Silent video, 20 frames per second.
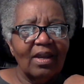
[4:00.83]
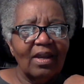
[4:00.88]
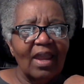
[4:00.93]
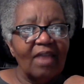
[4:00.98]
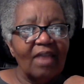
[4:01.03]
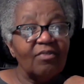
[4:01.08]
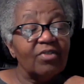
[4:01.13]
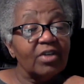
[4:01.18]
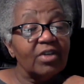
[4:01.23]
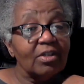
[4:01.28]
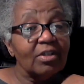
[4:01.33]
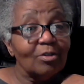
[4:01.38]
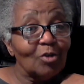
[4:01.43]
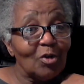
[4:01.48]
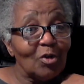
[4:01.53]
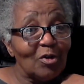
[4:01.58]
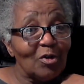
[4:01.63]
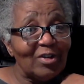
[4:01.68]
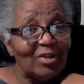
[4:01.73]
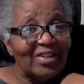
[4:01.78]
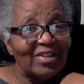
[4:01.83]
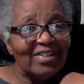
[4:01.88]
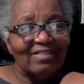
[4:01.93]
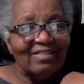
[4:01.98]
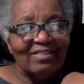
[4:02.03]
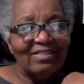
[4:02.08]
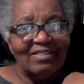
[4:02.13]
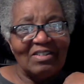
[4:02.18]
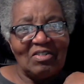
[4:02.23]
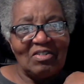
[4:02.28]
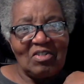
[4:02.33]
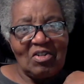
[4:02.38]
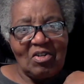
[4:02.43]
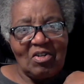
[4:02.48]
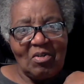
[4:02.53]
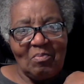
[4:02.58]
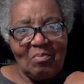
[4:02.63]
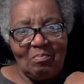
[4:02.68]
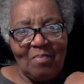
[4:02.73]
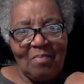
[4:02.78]
a Victorian
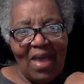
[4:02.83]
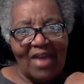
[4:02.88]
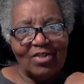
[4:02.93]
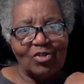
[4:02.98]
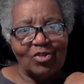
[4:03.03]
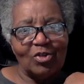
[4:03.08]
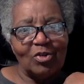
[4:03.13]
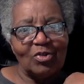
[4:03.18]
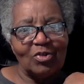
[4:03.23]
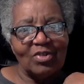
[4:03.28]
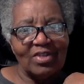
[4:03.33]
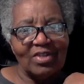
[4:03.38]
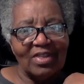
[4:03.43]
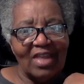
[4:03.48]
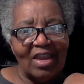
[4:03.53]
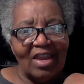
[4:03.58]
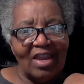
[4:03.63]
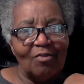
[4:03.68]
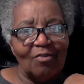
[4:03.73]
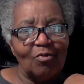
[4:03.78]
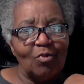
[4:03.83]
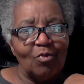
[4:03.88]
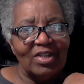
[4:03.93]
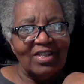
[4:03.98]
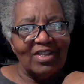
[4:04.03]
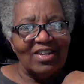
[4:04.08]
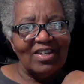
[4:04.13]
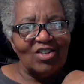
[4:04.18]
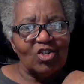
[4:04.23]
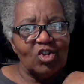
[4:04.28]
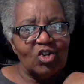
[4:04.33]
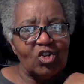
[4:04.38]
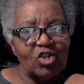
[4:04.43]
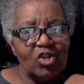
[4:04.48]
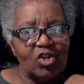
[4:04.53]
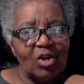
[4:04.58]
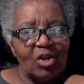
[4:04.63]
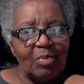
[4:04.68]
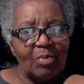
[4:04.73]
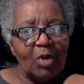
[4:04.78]
master-slave
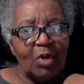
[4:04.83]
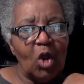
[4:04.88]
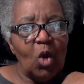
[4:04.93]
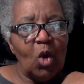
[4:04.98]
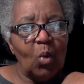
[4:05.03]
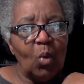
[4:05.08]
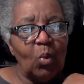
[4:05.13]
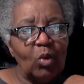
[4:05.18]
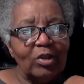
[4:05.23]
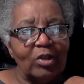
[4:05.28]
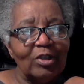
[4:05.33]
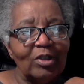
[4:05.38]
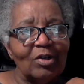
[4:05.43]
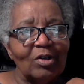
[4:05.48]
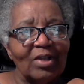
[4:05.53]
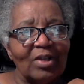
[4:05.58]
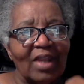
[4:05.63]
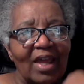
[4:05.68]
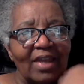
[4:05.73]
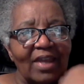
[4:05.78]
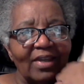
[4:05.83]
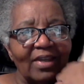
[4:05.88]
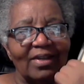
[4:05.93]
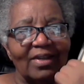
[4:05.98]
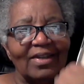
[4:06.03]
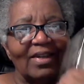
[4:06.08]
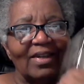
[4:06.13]
relationship would look like,